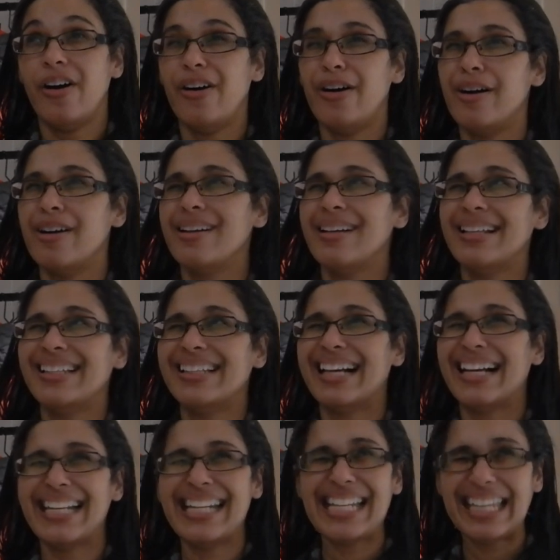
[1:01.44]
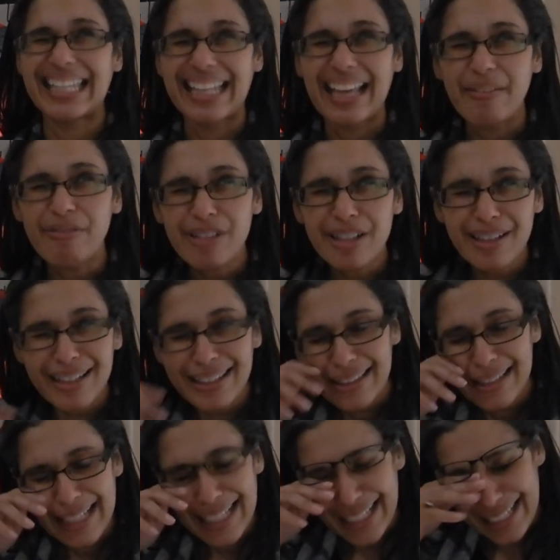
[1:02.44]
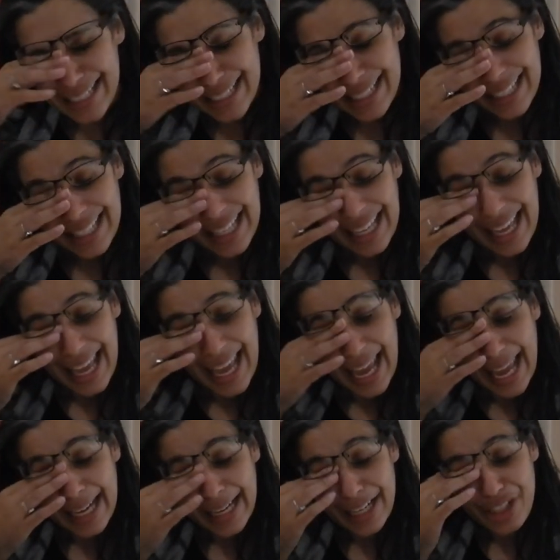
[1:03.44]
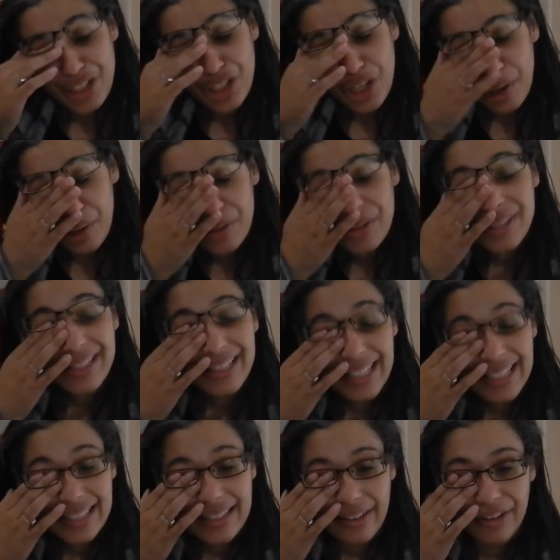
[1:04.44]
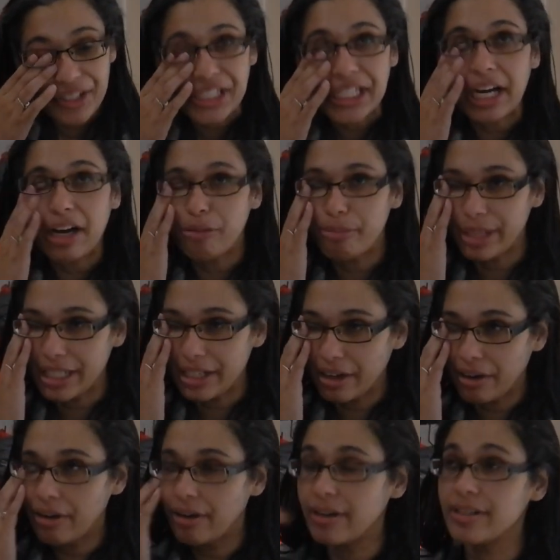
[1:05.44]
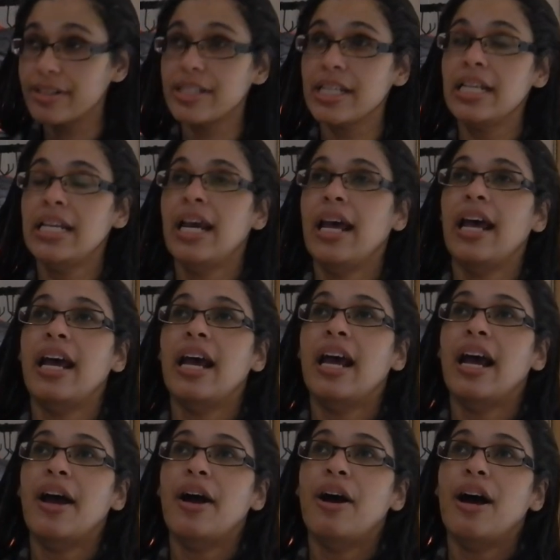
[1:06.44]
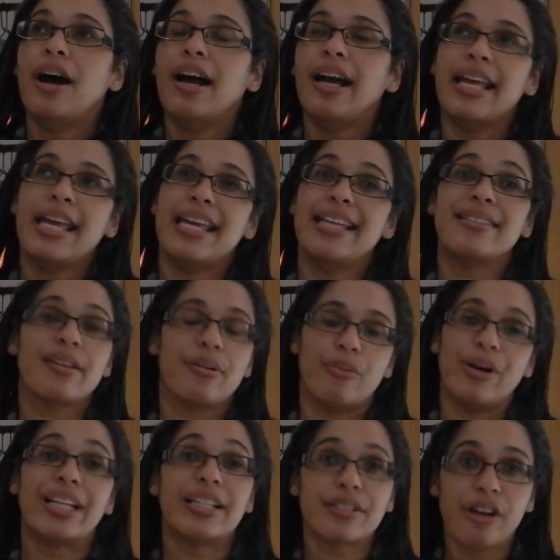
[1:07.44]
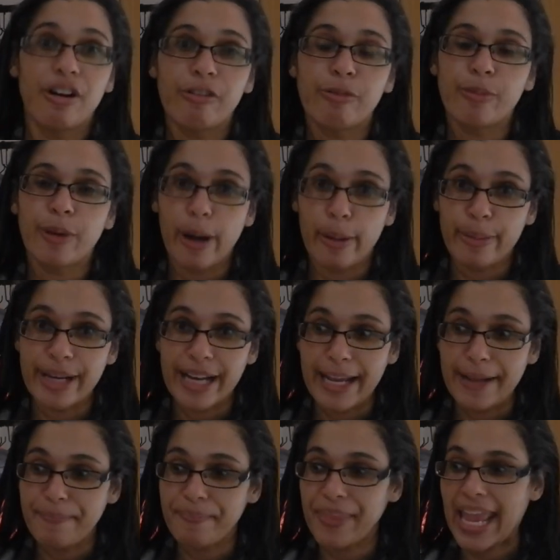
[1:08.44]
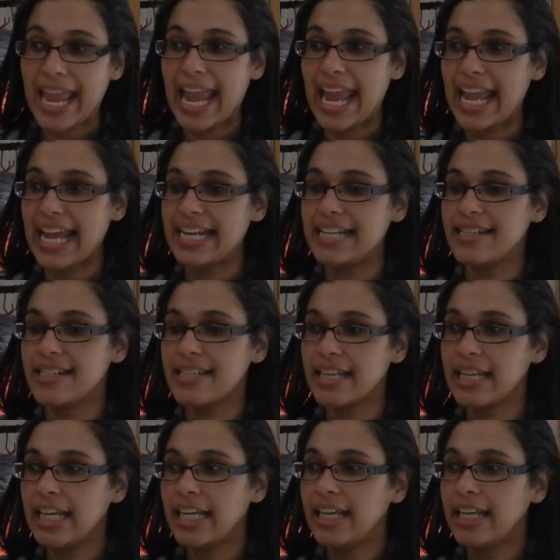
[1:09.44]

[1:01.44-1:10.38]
on line 11, I think. And I chose this hotel because it's off property, and